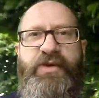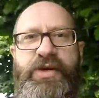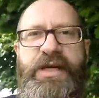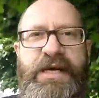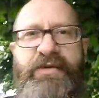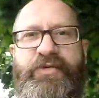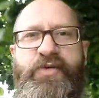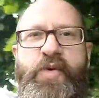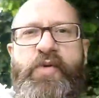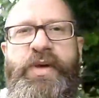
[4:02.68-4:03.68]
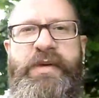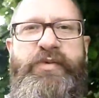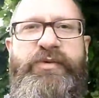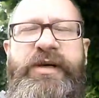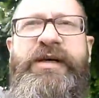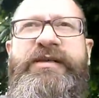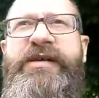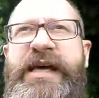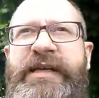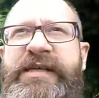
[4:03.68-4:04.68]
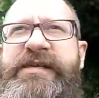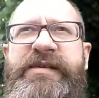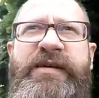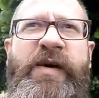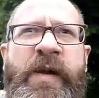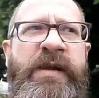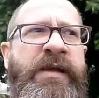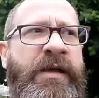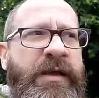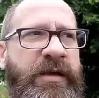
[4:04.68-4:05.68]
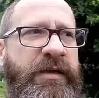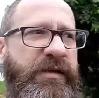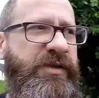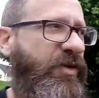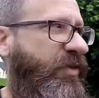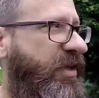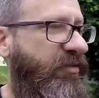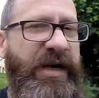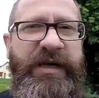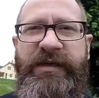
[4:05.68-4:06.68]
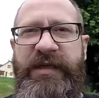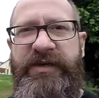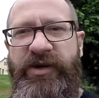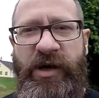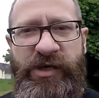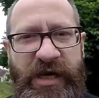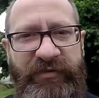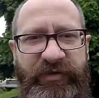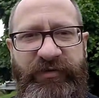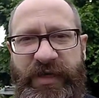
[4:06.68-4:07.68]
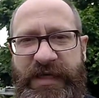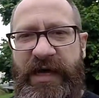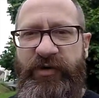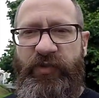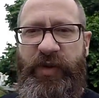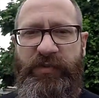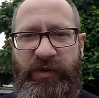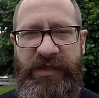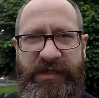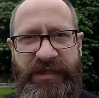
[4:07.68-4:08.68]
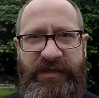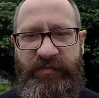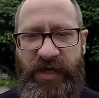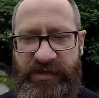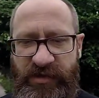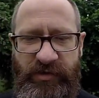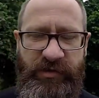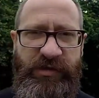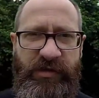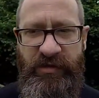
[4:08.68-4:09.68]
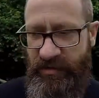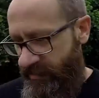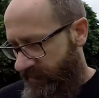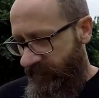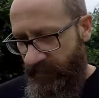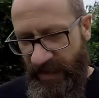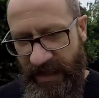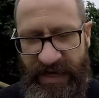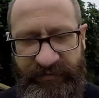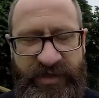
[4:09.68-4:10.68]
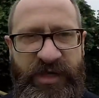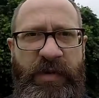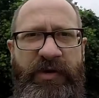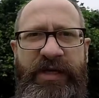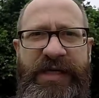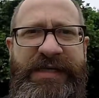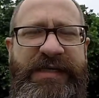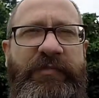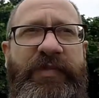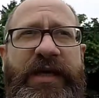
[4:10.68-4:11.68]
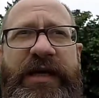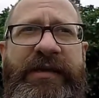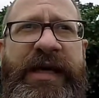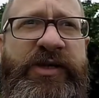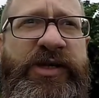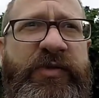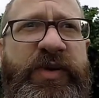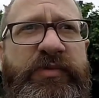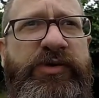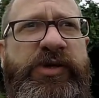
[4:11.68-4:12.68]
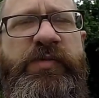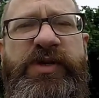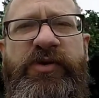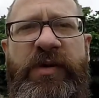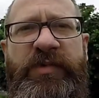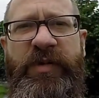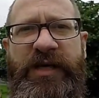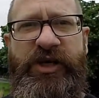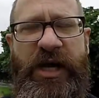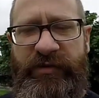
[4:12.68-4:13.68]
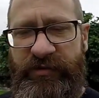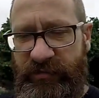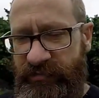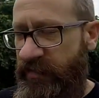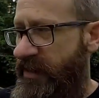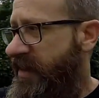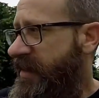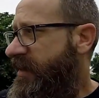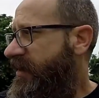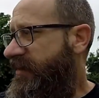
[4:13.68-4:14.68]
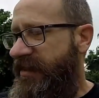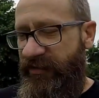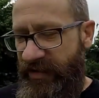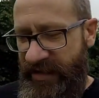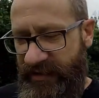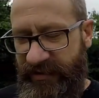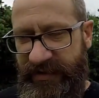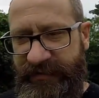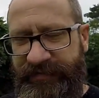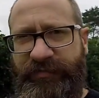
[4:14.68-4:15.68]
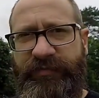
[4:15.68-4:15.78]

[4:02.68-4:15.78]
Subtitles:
you could add a few more people to that list. So theoretically, you know, I should have 1,500 people listening to my songs every time I release something, and they're just the people subscribed to my channel, theoretically.